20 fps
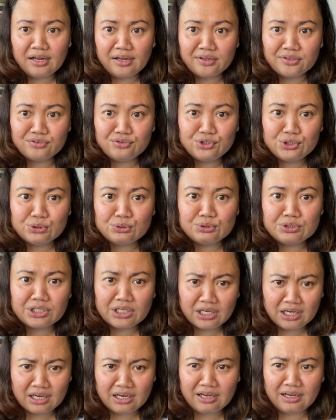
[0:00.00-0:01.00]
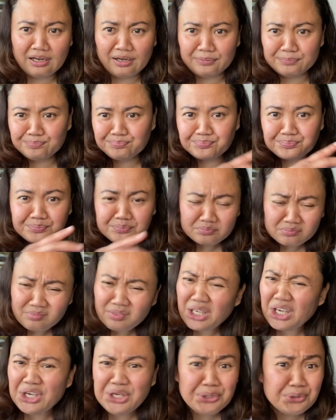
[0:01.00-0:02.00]
do the
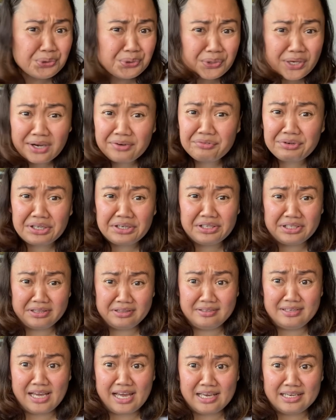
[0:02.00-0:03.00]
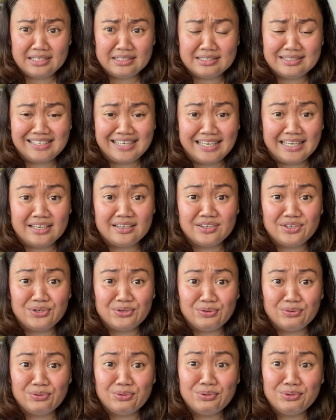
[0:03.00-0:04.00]
you can read it, guys, like, you
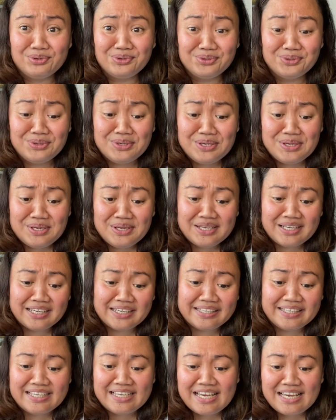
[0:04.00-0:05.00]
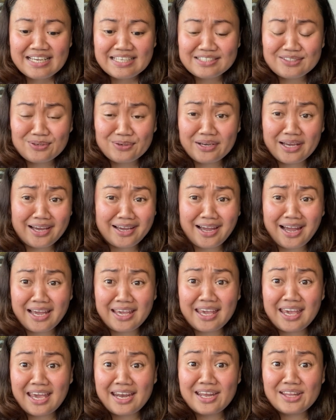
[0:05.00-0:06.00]
know. So I
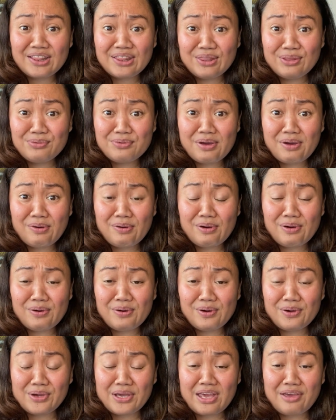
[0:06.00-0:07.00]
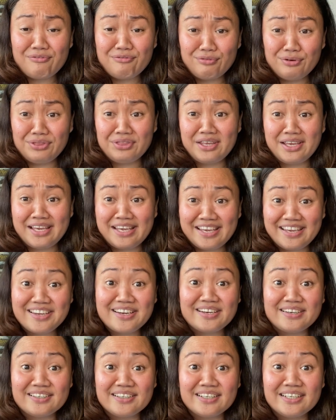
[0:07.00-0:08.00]
cannot do it everything
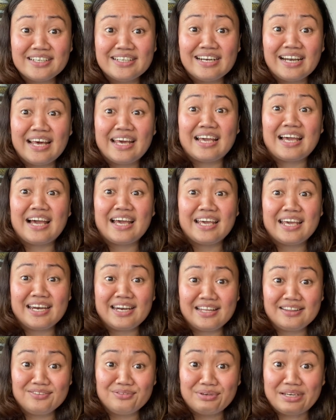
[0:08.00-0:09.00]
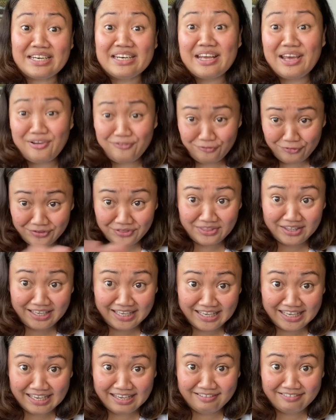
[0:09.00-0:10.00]
here. Like I cannot read everything
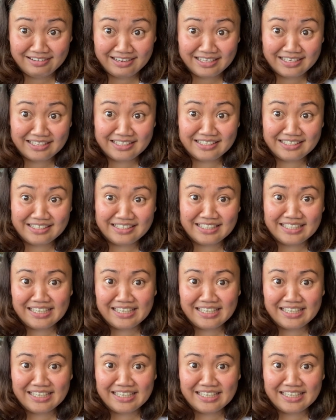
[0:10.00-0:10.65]
here and